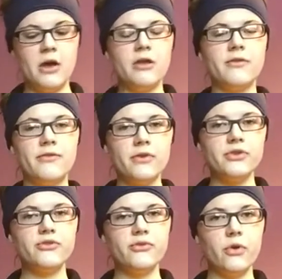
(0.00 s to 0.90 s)
the
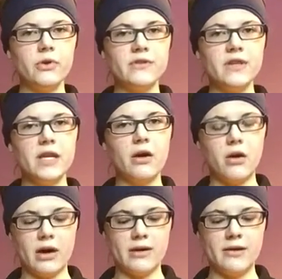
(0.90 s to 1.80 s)
first focusing
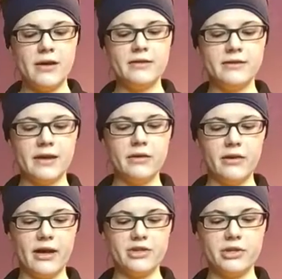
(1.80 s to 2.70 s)
on
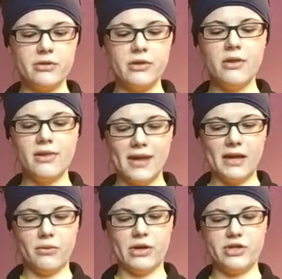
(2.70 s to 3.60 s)
psychological
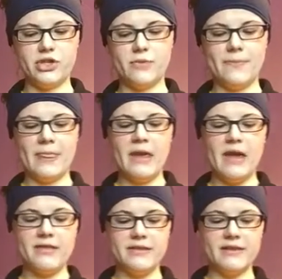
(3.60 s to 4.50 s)
language,
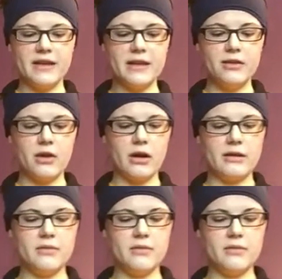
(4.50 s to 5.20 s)
and the second on